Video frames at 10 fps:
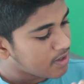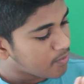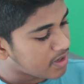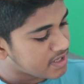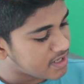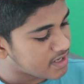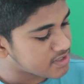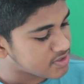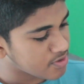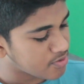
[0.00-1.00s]
When
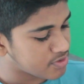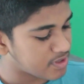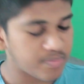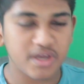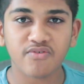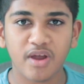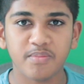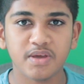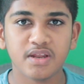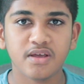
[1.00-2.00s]
Hitler Stole the Pink
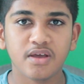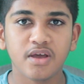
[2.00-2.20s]
Rabbit,